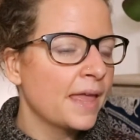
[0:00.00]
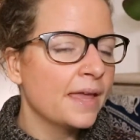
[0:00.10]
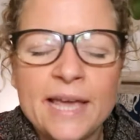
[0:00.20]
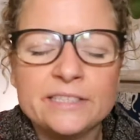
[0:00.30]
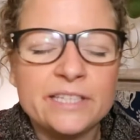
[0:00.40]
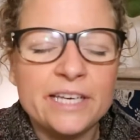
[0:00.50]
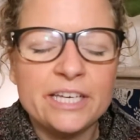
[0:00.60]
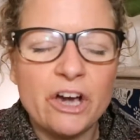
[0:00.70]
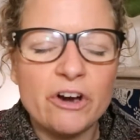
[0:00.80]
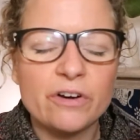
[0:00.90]

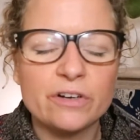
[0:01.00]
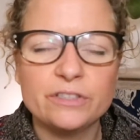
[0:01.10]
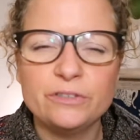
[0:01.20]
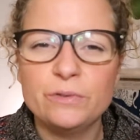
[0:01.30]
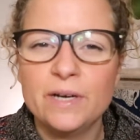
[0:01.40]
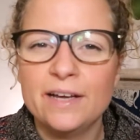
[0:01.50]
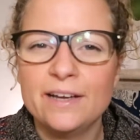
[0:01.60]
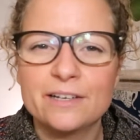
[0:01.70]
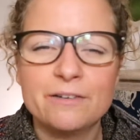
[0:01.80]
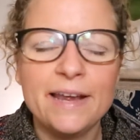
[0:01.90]
dancing, or you
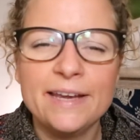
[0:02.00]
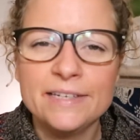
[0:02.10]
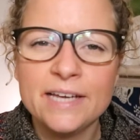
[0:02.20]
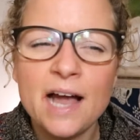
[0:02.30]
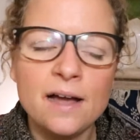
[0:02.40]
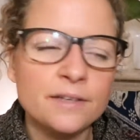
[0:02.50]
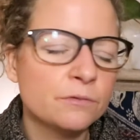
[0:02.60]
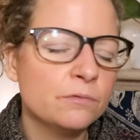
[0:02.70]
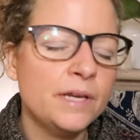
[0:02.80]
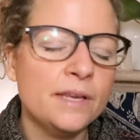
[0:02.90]
are creating art
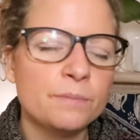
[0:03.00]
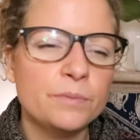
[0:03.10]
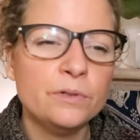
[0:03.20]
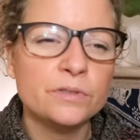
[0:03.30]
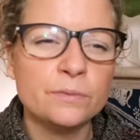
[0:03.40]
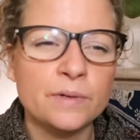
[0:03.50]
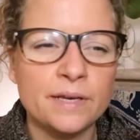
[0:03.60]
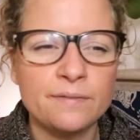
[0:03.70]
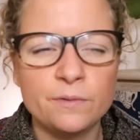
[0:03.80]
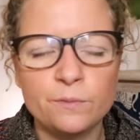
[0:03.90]
or reading books or
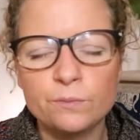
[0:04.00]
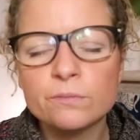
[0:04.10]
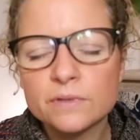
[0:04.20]
whatever.